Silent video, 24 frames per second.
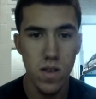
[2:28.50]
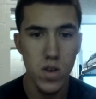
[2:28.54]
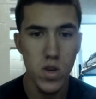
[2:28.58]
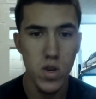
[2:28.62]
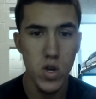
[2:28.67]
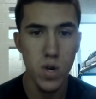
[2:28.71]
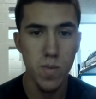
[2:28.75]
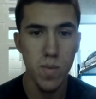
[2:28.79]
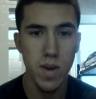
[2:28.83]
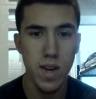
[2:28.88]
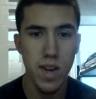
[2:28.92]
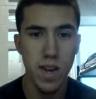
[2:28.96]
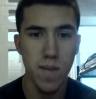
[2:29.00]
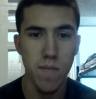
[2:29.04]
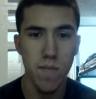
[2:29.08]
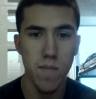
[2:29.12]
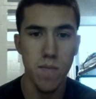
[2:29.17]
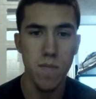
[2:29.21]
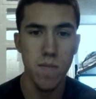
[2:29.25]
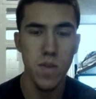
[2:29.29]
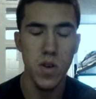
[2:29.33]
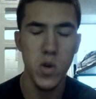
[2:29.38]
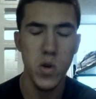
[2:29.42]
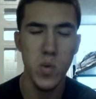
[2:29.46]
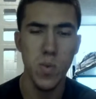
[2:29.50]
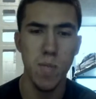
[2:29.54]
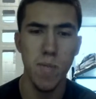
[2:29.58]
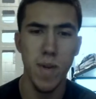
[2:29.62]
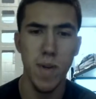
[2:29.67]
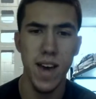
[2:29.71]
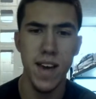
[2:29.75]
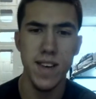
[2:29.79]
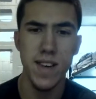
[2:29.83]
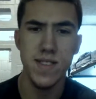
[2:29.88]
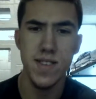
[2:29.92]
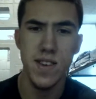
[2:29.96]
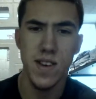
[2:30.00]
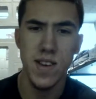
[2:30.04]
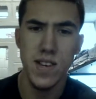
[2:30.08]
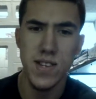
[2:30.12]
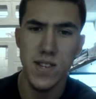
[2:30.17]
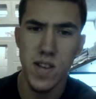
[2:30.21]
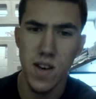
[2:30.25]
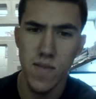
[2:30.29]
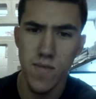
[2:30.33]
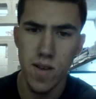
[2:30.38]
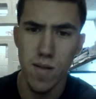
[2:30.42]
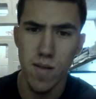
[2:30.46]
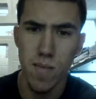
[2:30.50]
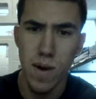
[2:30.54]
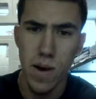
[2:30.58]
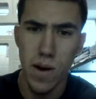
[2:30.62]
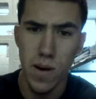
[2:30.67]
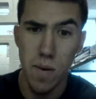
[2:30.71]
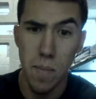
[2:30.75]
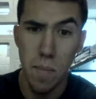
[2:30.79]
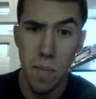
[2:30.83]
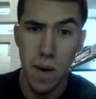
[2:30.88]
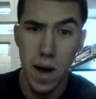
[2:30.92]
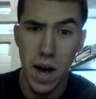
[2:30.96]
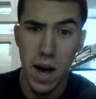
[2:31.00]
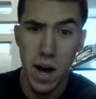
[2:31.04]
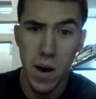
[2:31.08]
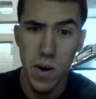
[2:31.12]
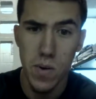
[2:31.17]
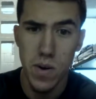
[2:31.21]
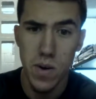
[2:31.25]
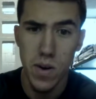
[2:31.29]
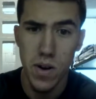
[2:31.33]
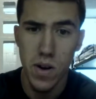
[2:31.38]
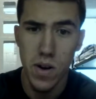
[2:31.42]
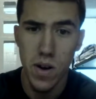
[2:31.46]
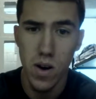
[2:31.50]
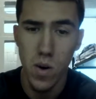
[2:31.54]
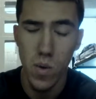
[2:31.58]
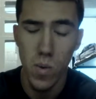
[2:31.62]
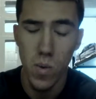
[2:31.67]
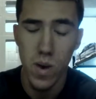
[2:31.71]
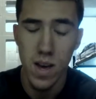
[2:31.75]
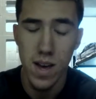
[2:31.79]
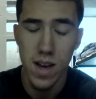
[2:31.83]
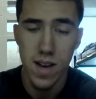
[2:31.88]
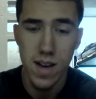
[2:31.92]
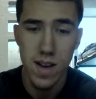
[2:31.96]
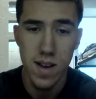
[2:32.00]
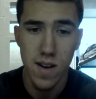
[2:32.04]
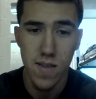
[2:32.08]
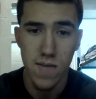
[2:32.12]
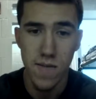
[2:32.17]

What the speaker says: you should be pacing yourself at about a pound a week